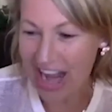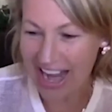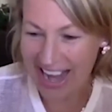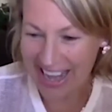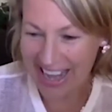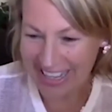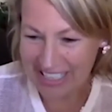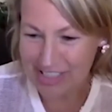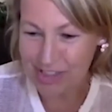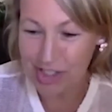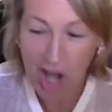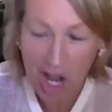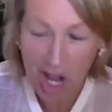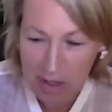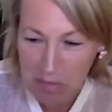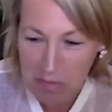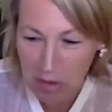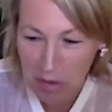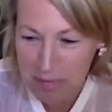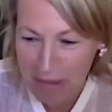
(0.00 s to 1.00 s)
I can talk
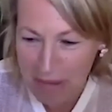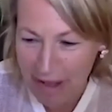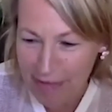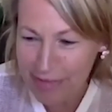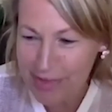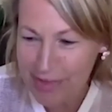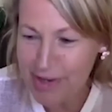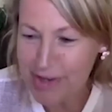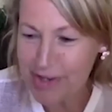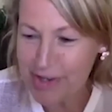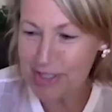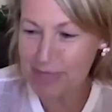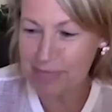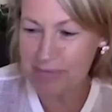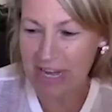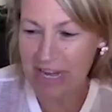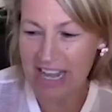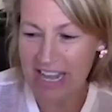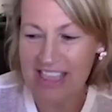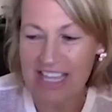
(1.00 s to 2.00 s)
more about those,
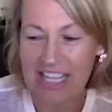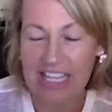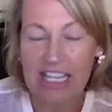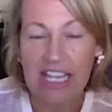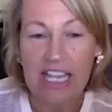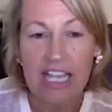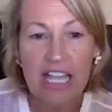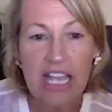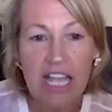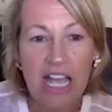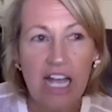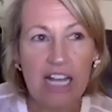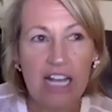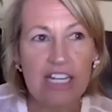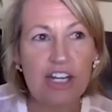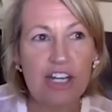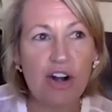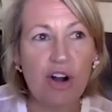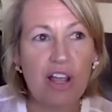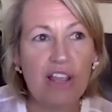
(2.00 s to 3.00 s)
but I think,
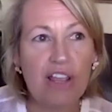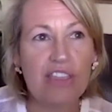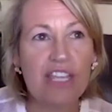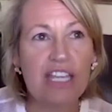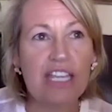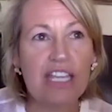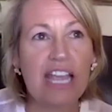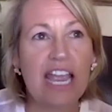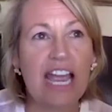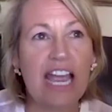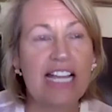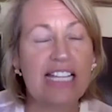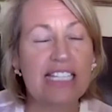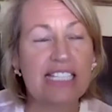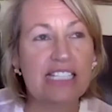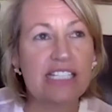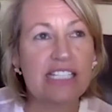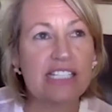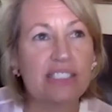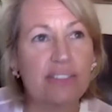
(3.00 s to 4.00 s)
I think as
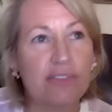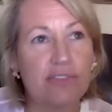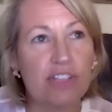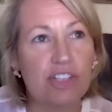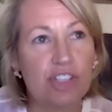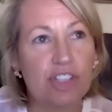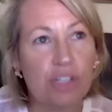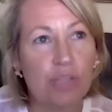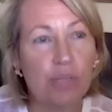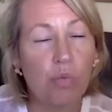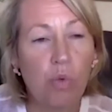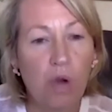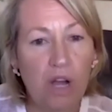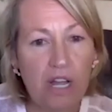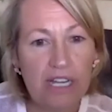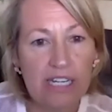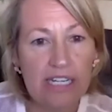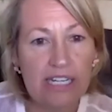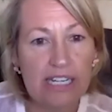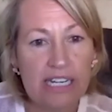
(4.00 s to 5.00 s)
the Division
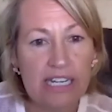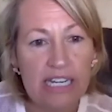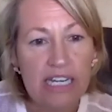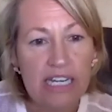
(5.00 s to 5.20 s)
One